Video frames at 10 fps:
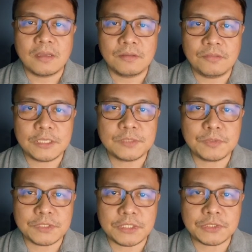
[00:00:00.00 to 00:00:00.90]
This
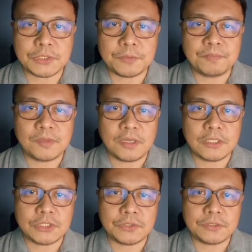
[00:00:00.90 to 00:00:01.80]
procedure
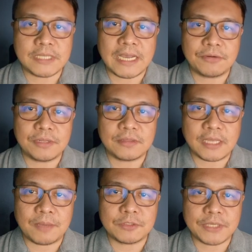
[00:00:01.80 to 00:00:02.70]
ensures accurate
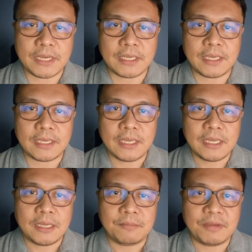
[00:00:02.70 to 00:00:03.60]
time tracking
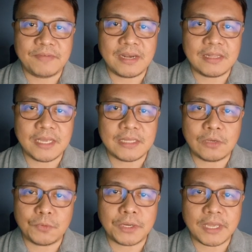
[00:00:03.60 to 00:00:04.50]
by
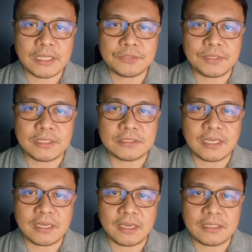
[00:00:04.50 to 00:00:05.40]
validating work entries
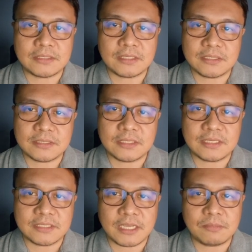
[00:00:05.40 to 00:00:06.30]
against existing
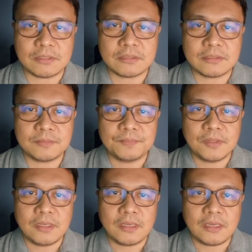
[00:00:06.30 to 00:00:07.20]
assignments.
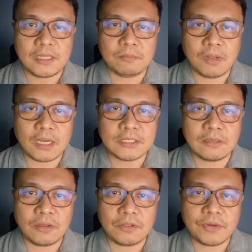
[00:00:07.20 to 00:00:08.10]
It blocks
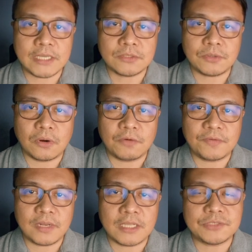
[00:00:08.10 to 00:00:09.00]
unauthorized or
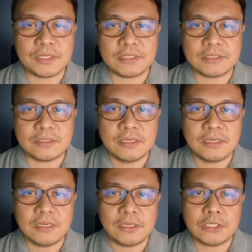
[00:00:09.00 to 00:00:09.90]
orphan entries,
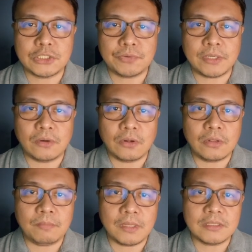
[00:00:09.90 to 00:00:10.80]
ensuring
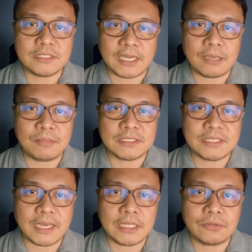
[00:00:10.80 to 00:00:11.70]
all build time is
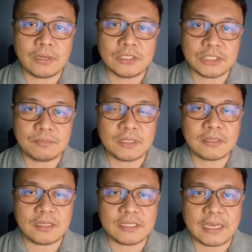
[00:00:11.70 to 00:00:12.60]
tied to a
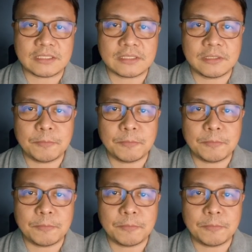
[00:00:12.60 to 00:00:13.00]
legitimate task.